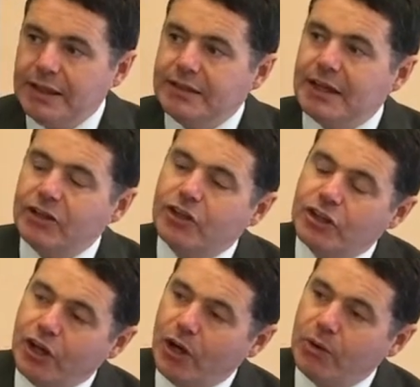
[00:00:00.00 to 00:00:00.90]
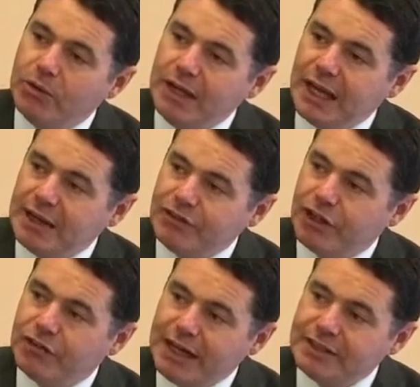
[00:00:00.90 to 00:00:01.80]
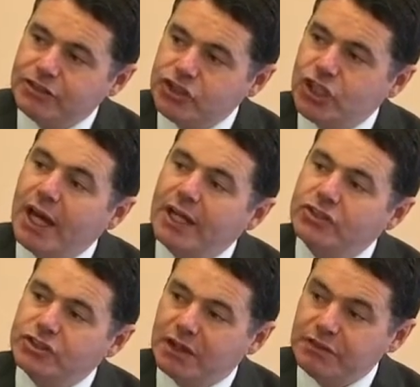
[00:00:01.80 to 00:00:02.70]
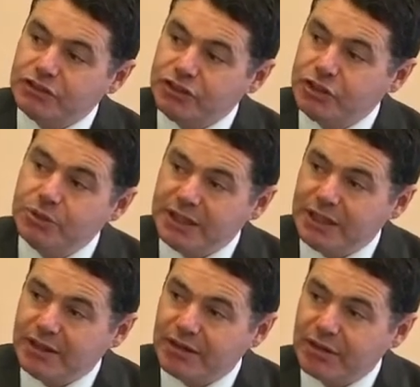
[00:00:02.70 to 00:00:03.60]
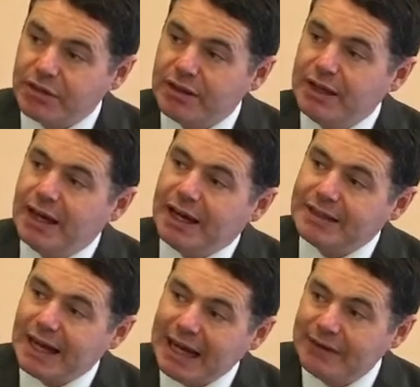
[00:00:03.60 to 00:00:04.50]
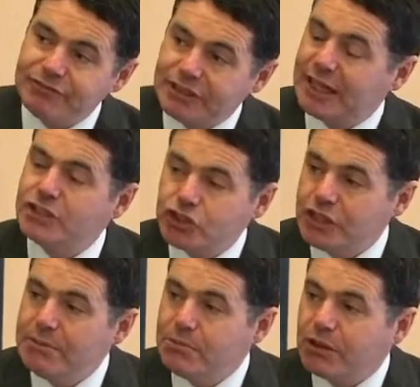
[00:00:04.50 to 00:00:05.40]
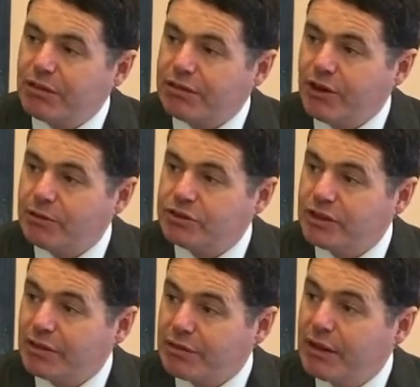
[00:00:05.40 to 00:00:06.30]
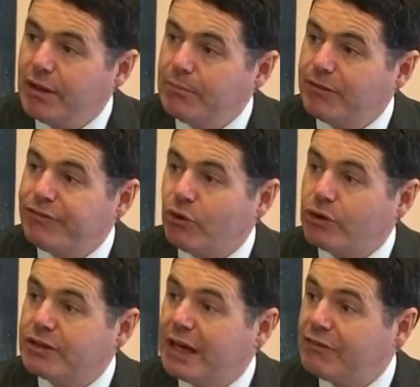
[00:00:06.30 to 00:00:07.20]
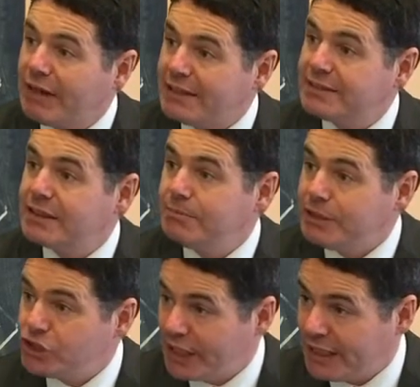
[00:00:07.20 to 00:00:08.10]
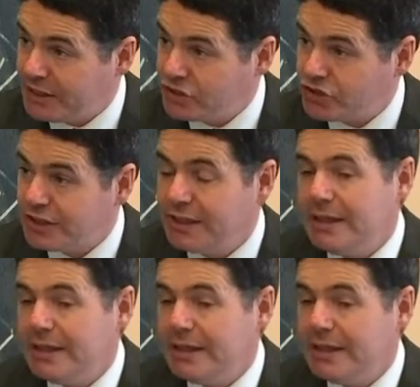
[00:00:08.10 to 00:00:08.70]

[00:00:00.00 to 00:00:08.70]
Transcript: that you can only have your rent changed every 2 years, and you have to get 3 months' notice before that rent can be changed.